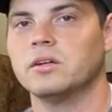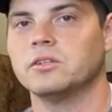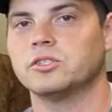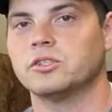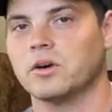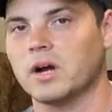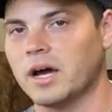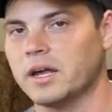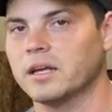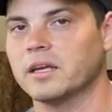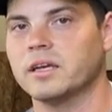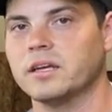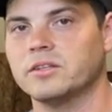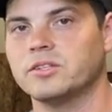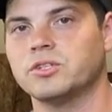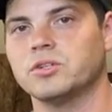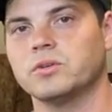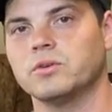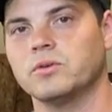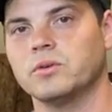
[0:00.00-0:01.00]
try to
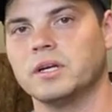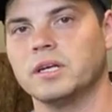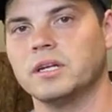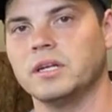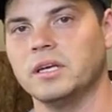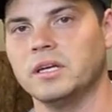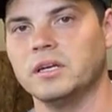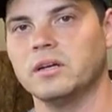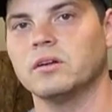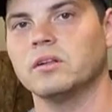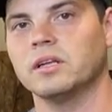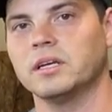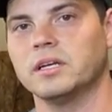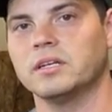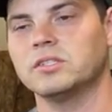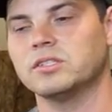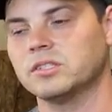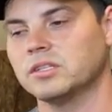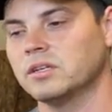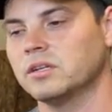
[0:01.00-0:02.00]
get you an Eagle
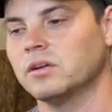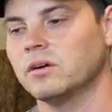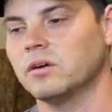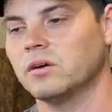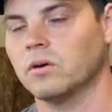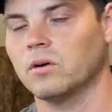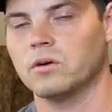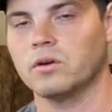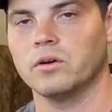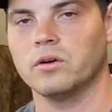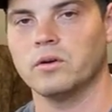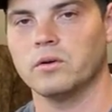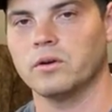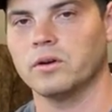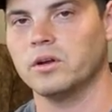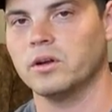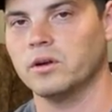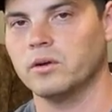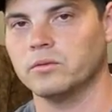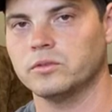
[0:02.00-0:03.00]
engine or
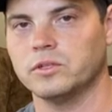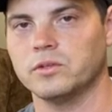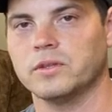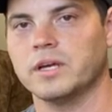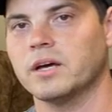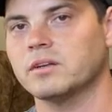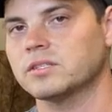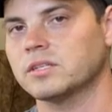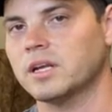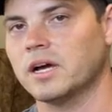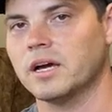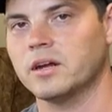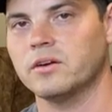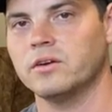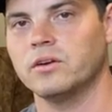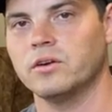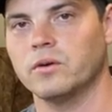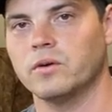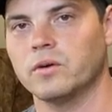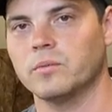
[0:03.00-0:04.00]
newer, you know, 2009
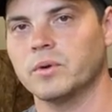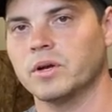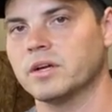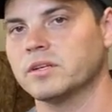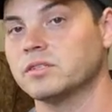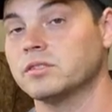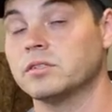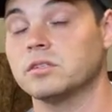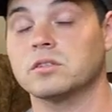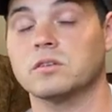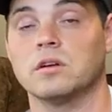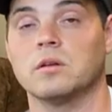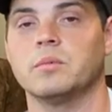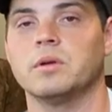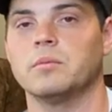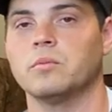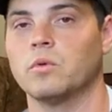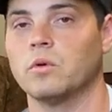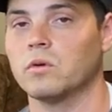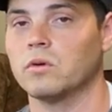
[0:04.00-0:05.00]
or newer, because it's just going to
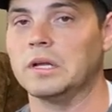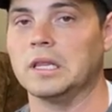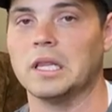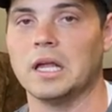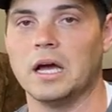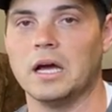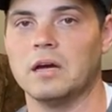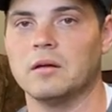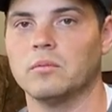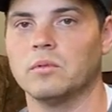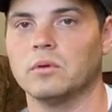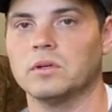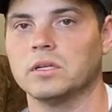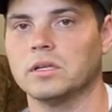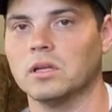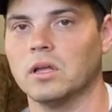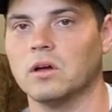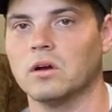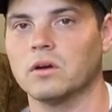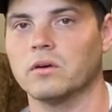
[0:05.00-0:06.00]
be more reliable in
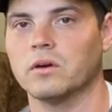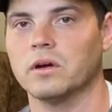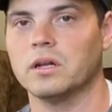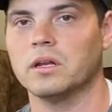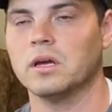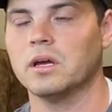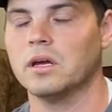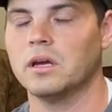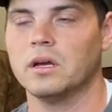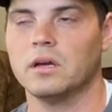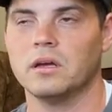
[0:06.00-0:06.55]
the long run.